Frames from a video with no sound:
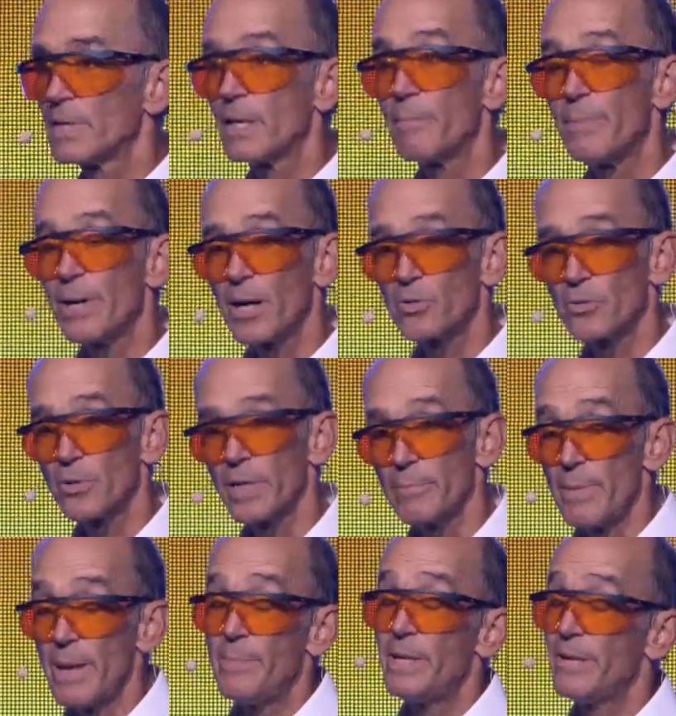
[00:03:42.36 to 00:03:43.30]
compared to
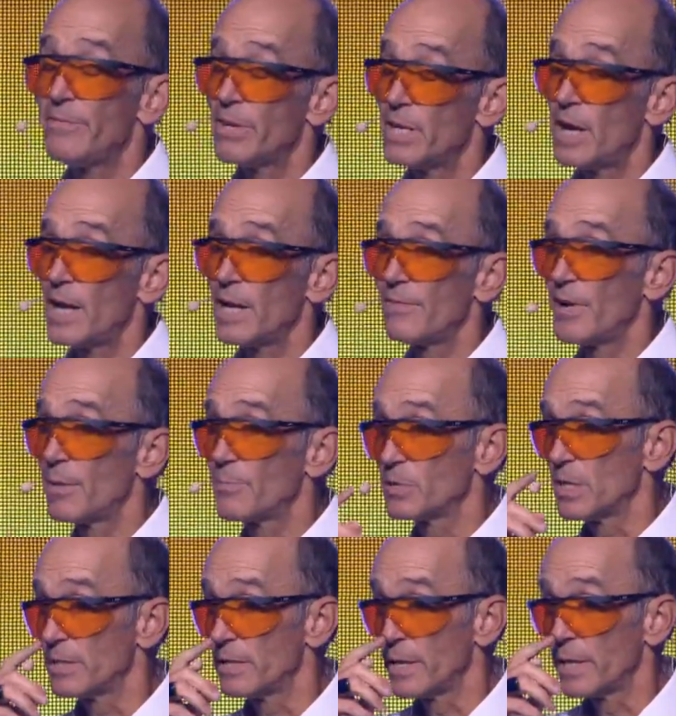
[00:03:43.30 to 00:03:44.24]
maybe even
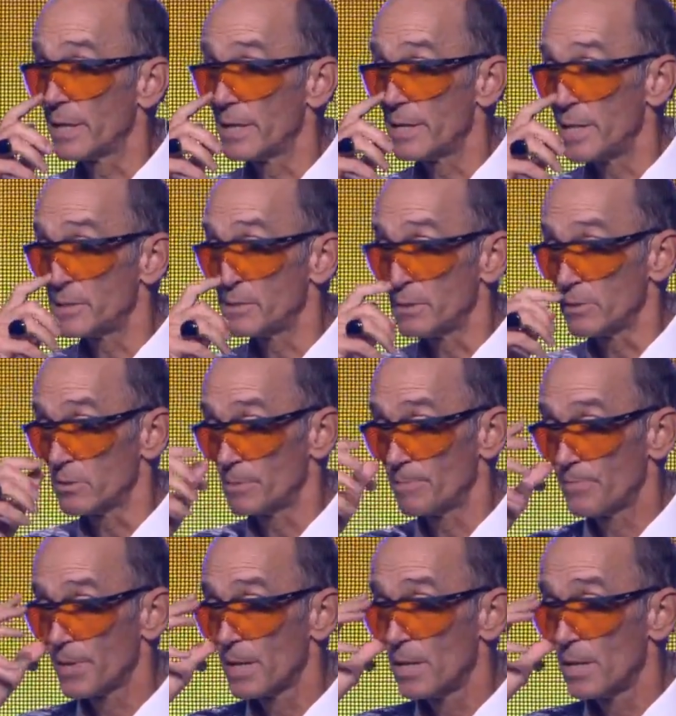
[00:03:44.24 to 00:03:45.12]
95% the incandescence.